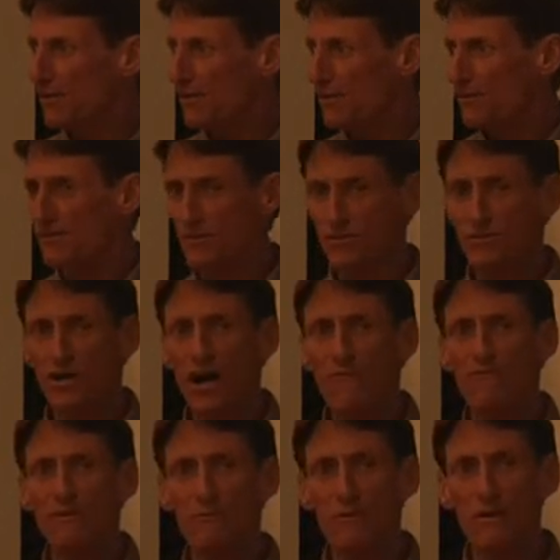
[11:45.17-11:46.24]
they're
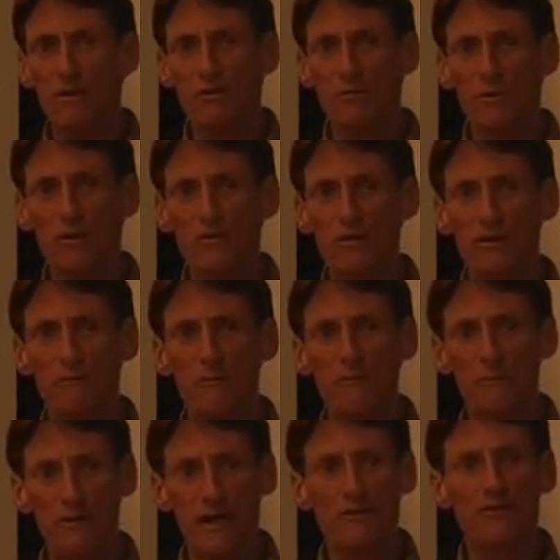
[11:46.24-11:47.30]
soft enough for you to work with them
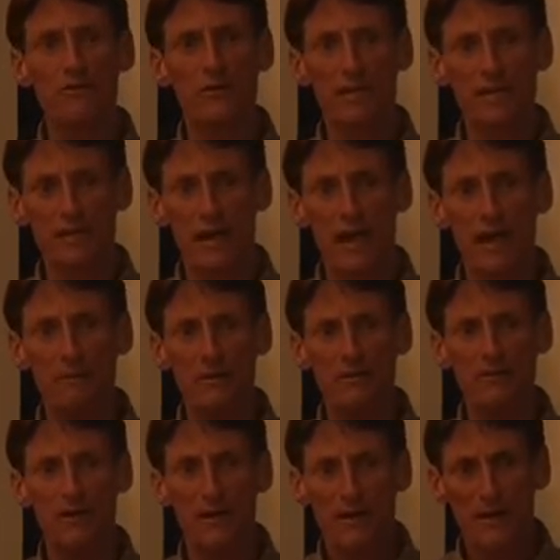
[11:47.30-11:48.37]
without doing any
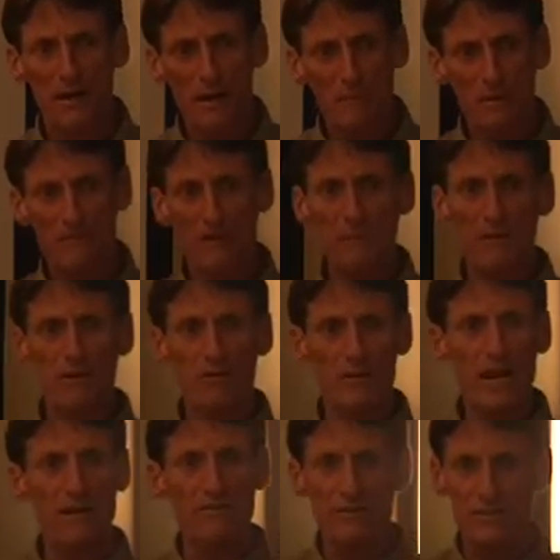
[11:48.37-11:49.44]
damage. But if I'm going to go
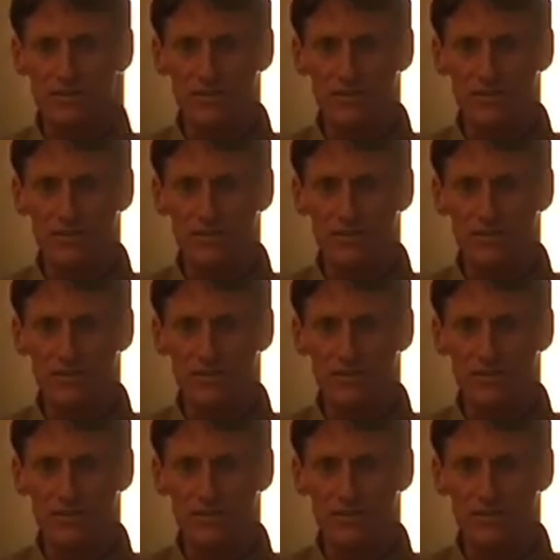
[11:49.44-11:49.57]
down to the